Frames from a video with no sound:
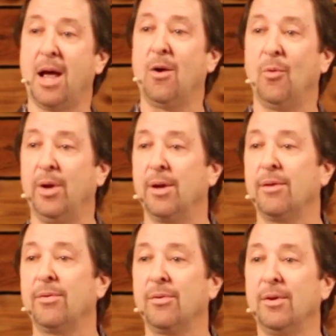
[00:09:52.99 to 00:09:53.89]
out
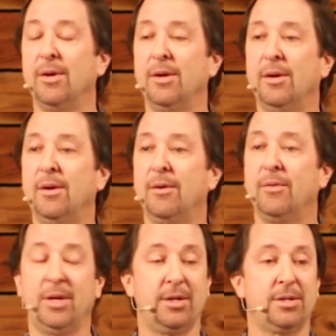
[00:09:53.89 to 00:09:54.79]
with
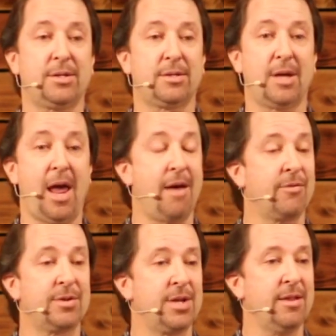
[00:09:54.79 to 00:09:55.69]
that has
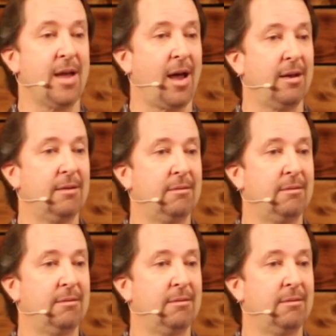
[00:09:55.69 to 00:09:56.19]
ever said that.